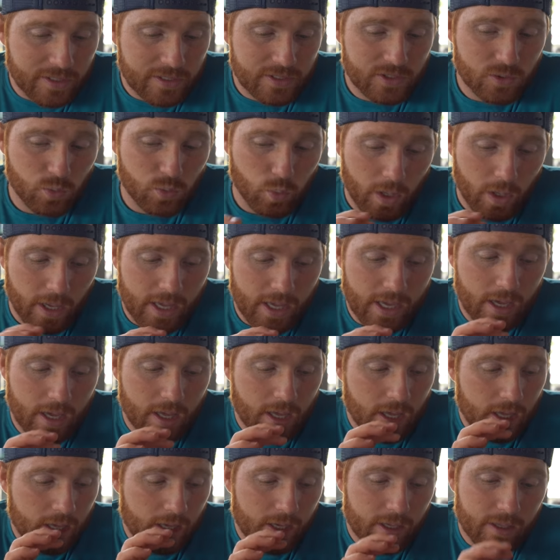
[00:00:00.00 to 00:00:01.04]
this
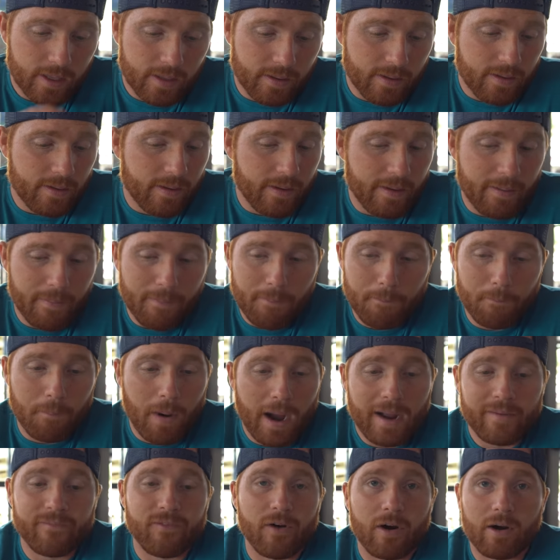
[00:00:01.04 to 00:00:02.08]
uh,
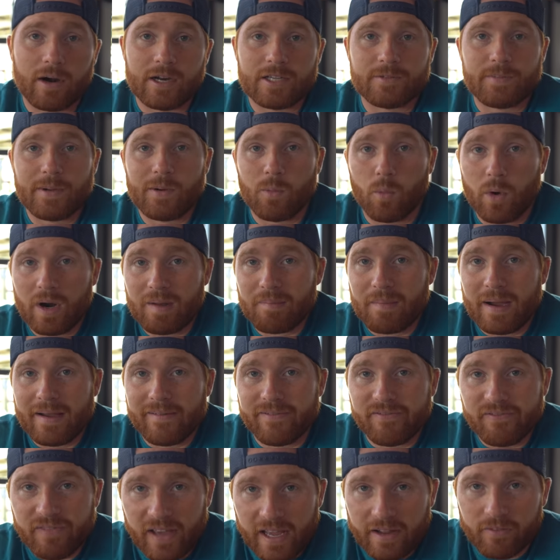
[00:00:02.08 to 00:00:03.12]
by far has been one of my
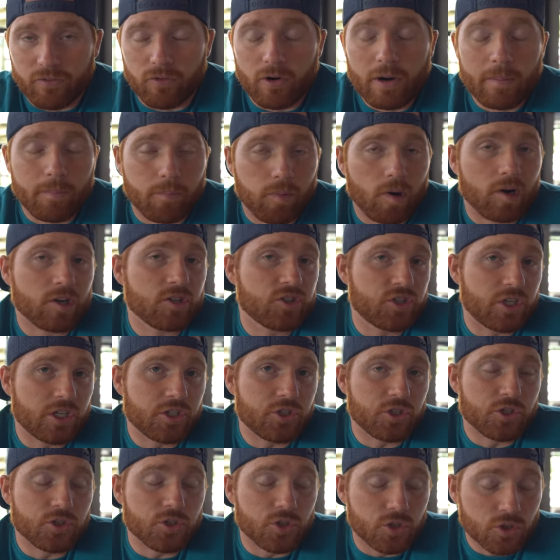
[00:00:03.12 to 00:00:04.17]
favorite brunch
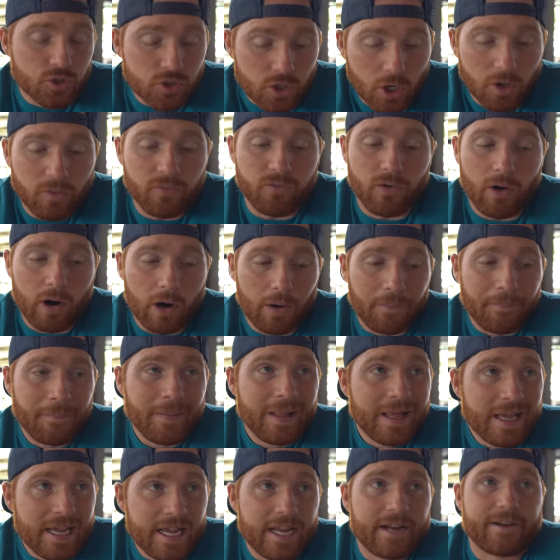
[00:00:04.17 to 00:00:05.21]
dishes so far
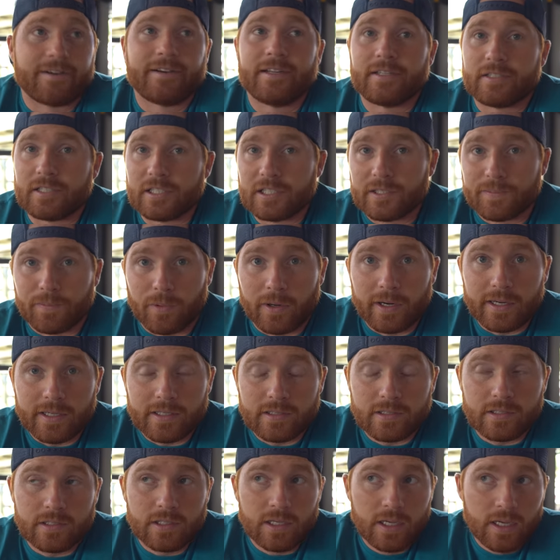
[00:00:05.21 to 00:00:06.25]
here in Disney Springs.